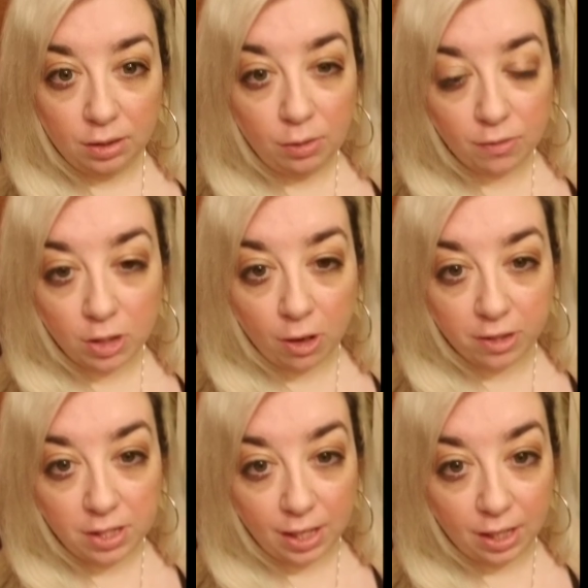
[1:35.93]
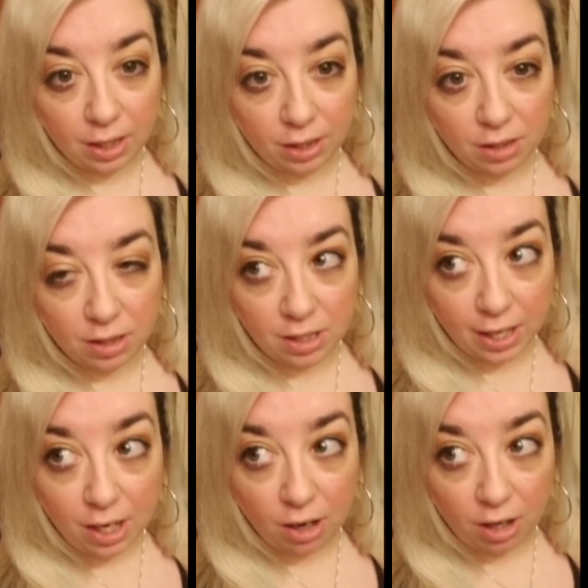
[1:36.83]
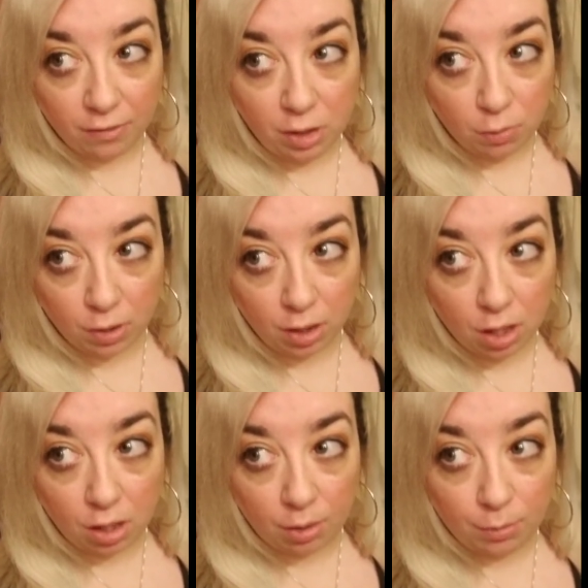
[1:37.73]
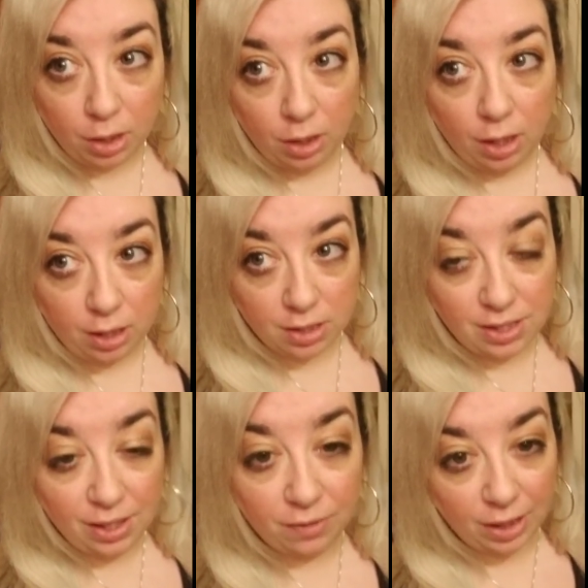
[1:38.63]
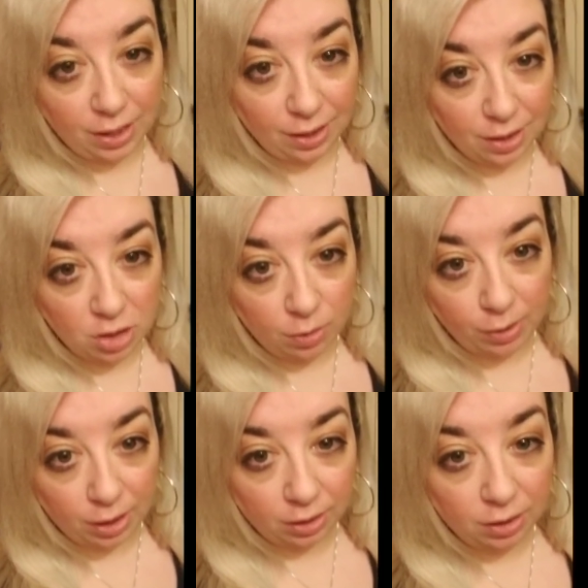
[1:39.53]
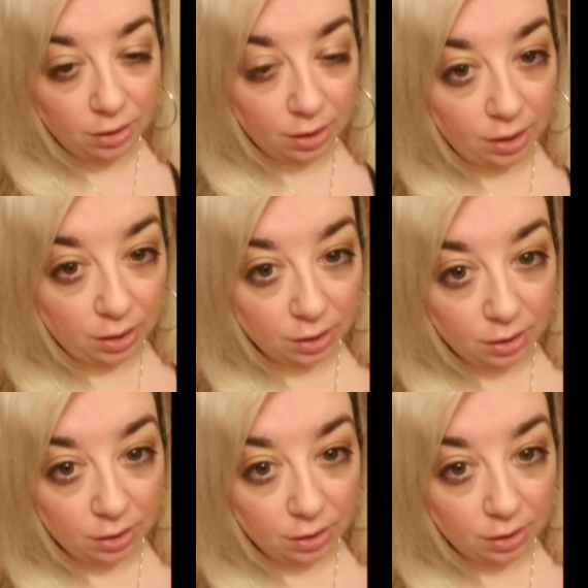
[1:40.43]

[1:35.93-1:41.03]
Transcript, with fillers: you have to call the day the day of you want to come and see if they can get you in. Like,